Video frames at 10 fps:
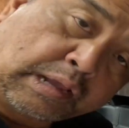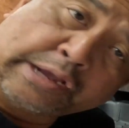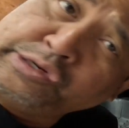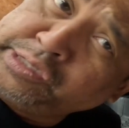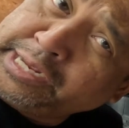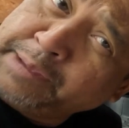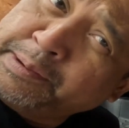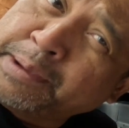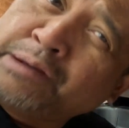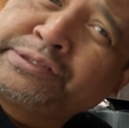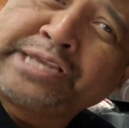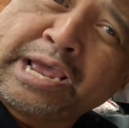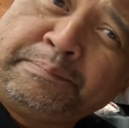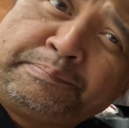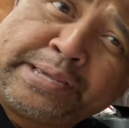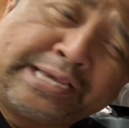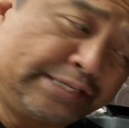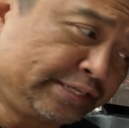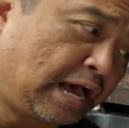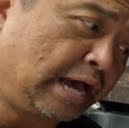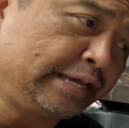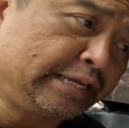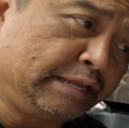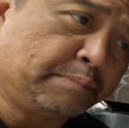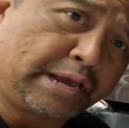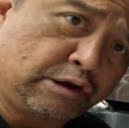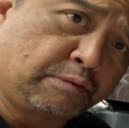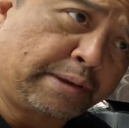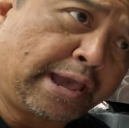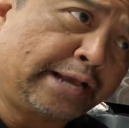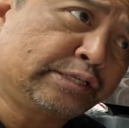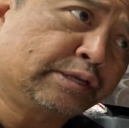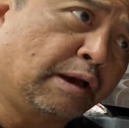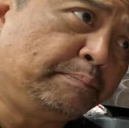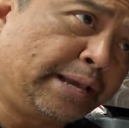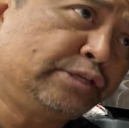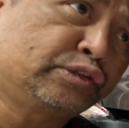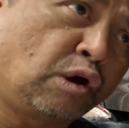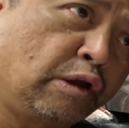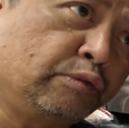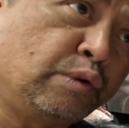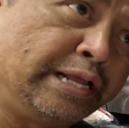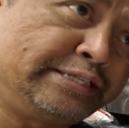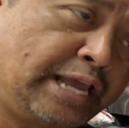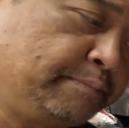I usually keep about 10 PSI in my airbags uh, based on when it's